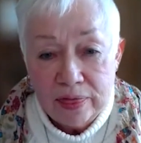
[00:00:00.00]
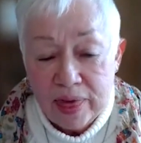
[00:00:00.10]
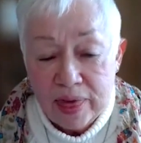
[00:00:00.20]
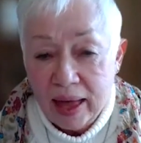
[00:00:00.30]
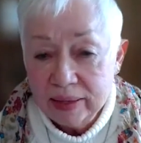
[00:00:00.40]

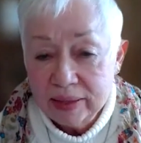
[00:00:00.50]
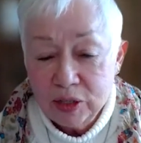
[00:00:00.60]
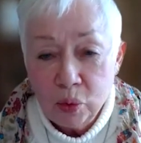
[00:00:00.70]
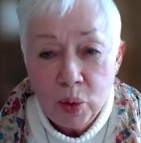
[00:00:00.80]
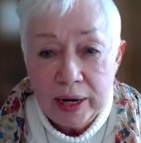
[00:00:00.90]
that
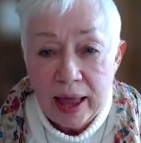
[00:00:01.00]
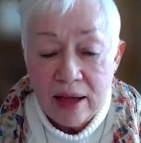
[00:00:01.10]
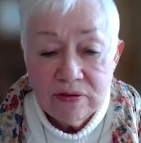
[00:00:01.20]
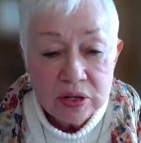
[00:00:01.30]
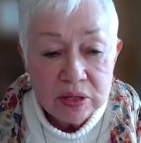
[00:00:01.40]

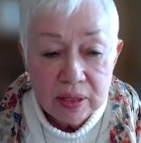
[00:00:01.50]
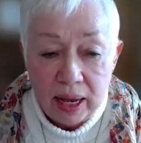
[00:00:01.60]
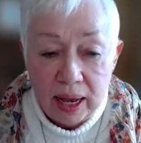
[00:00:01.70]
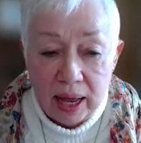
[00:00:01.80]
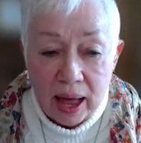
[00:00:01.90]
whatever
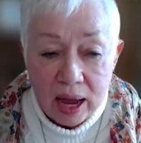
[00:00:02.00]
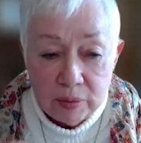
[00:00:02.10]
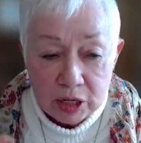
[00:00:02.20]
I'm